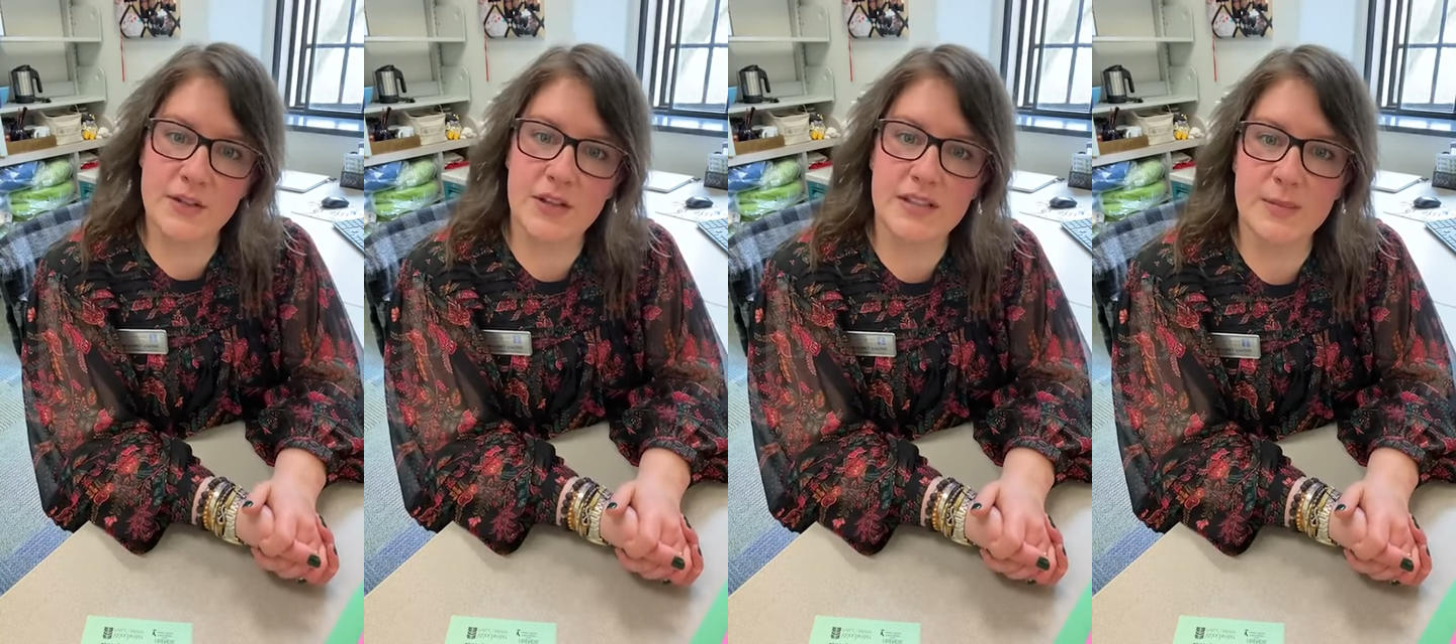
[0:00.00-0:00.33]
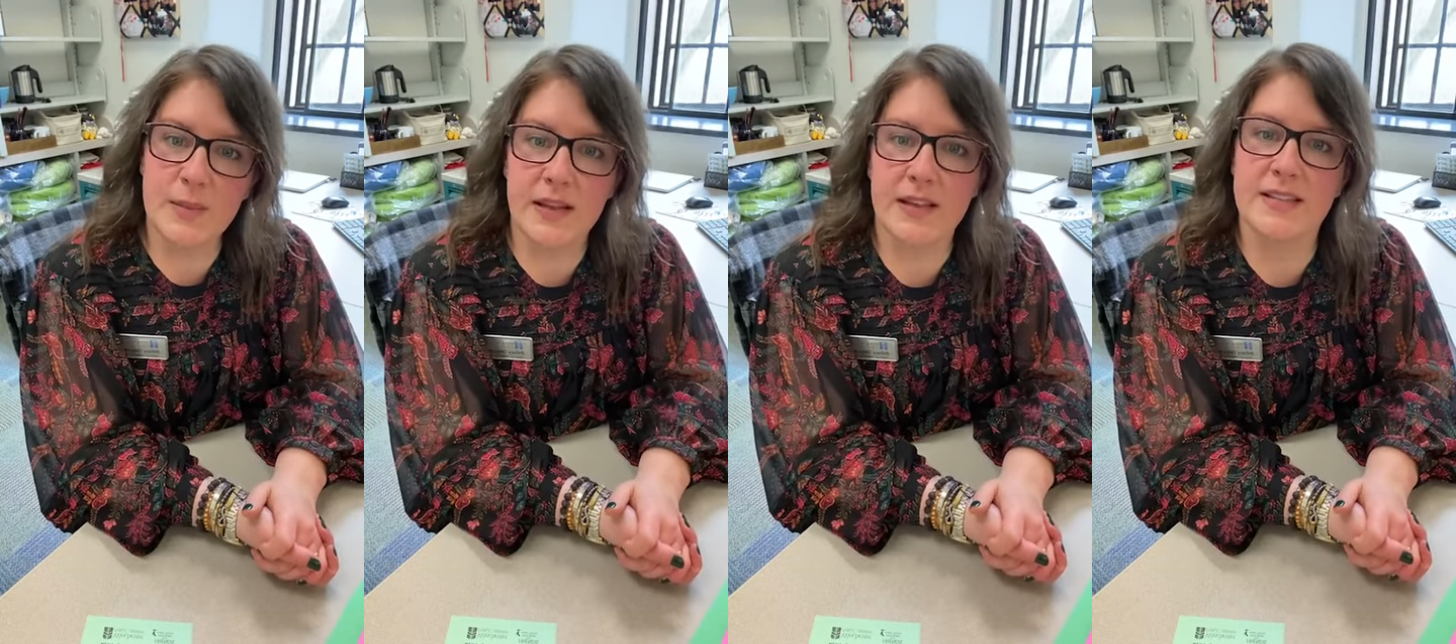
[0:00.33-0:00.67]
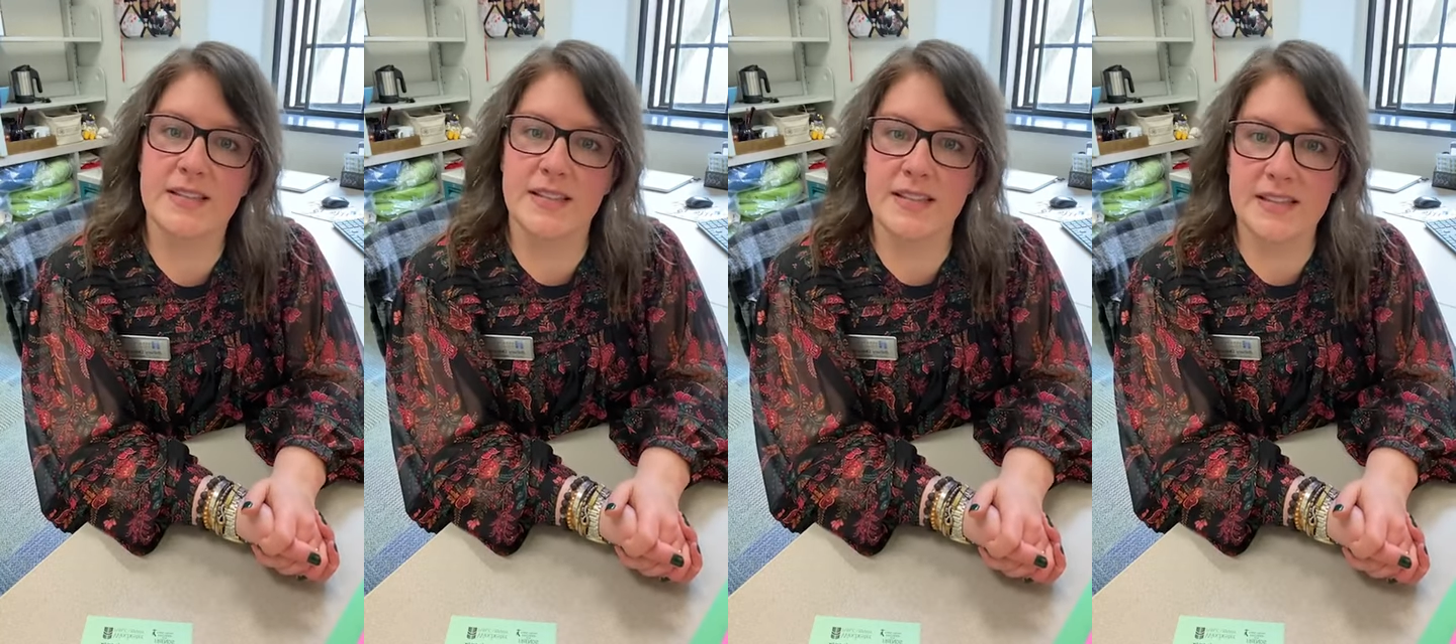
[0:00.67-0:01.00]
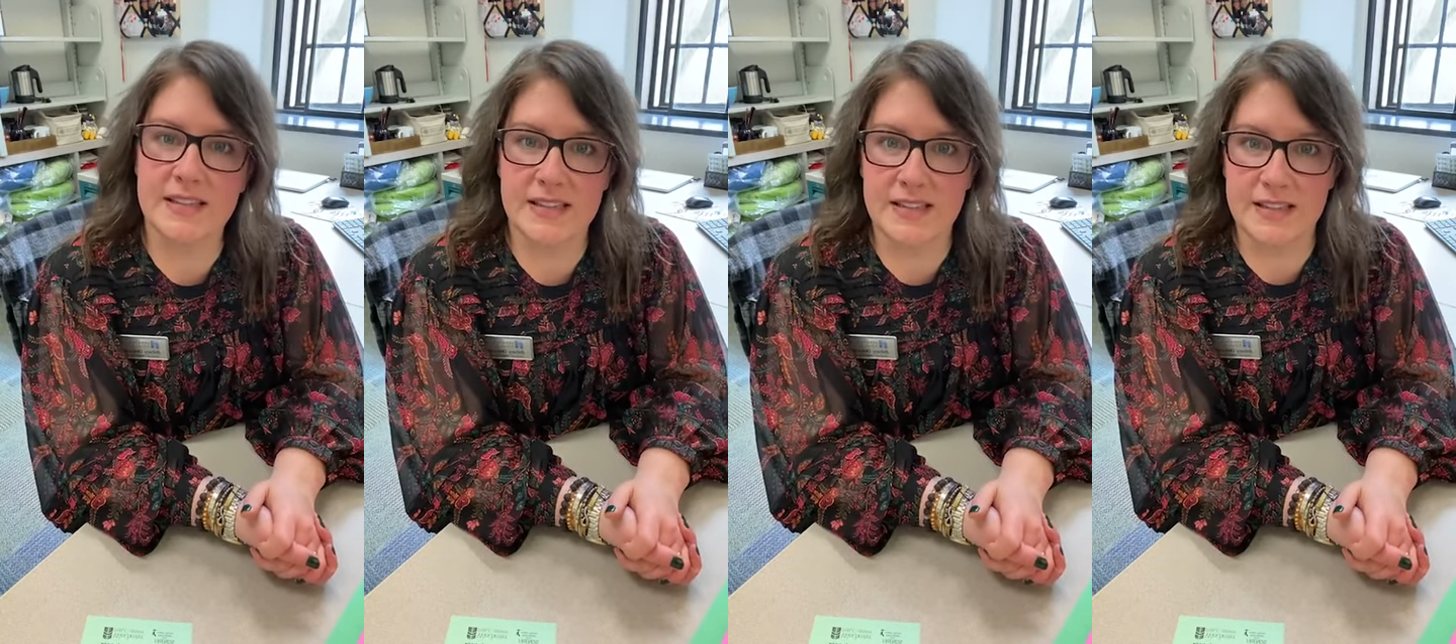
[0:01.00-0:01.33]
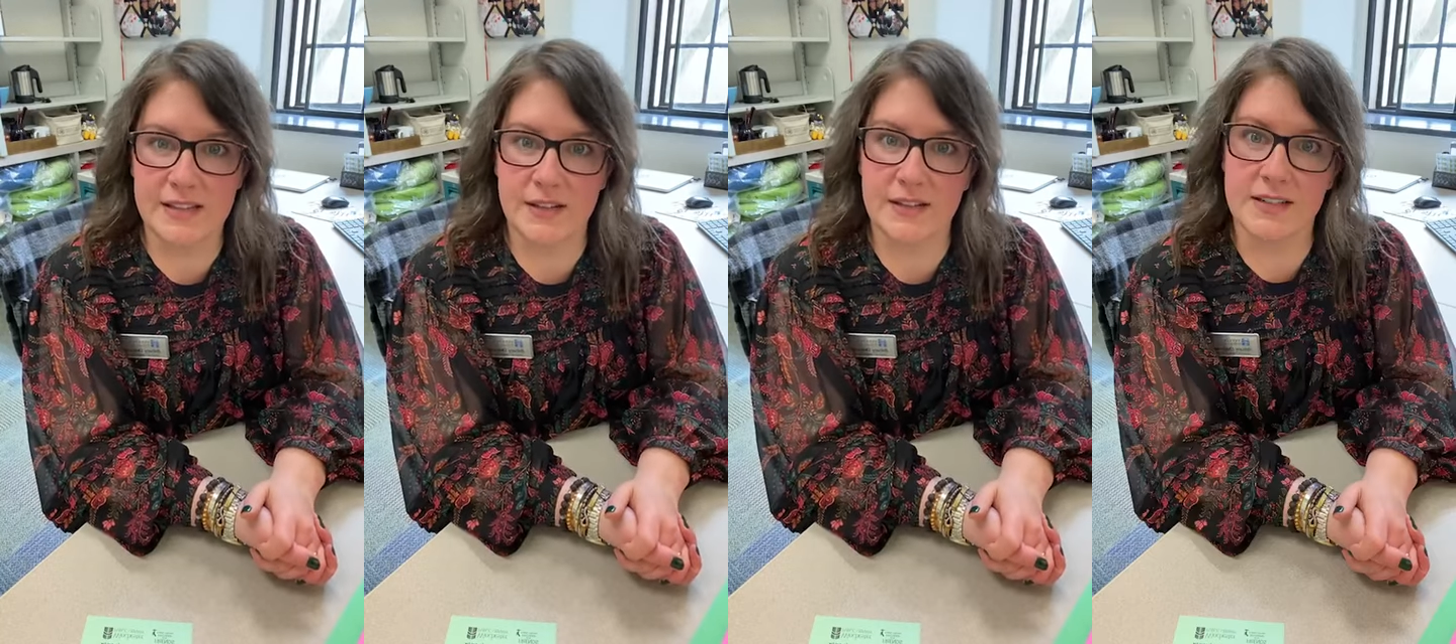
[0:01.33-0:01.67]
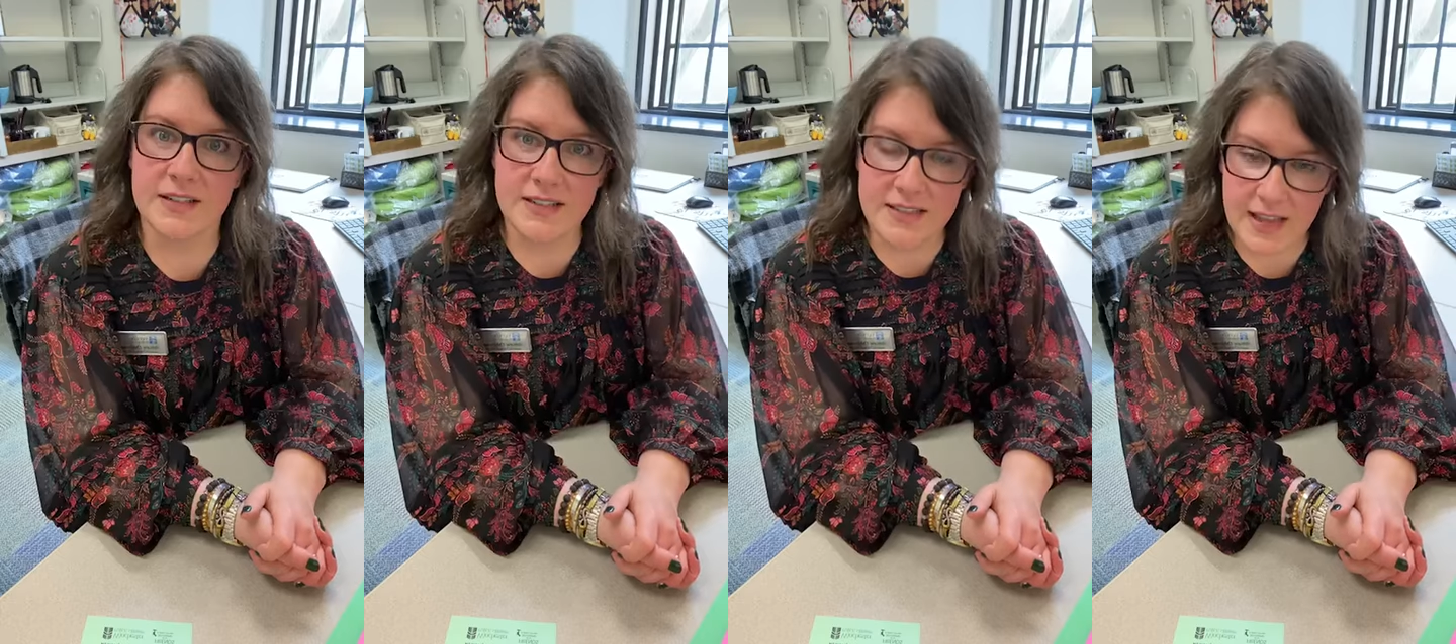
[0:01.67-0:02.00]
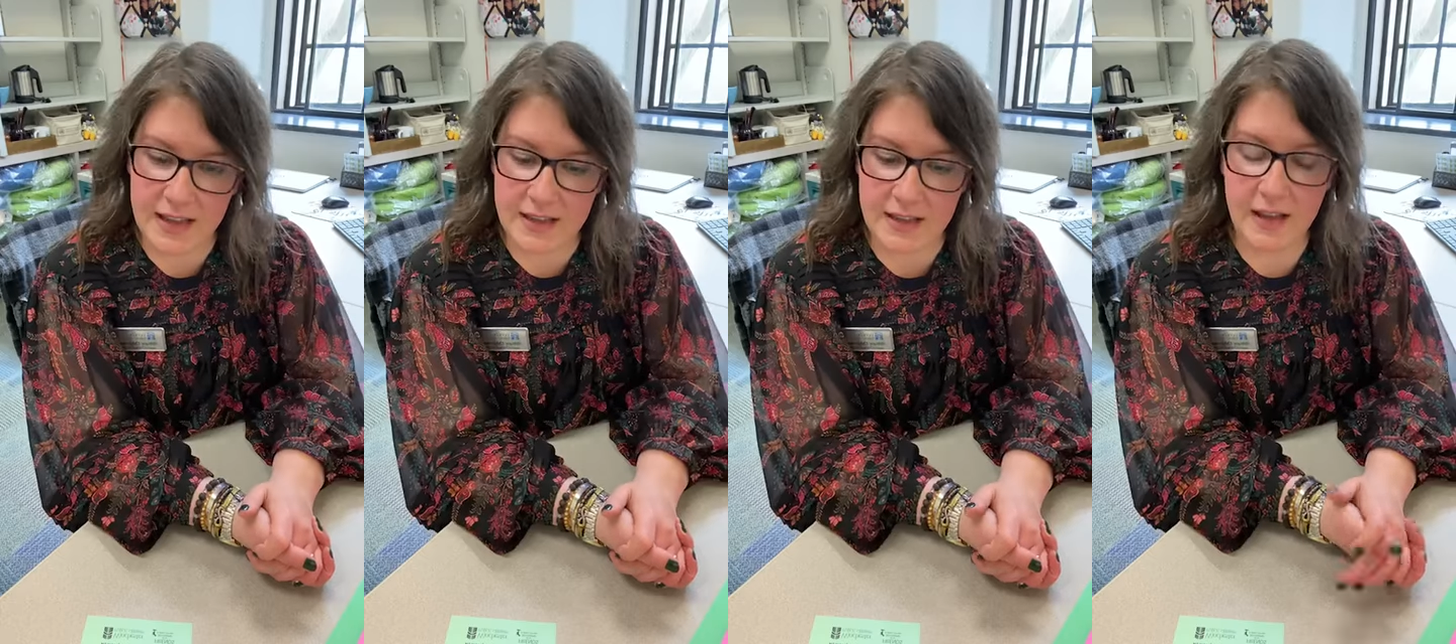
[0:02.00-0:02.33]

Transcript: just because it's easier to say.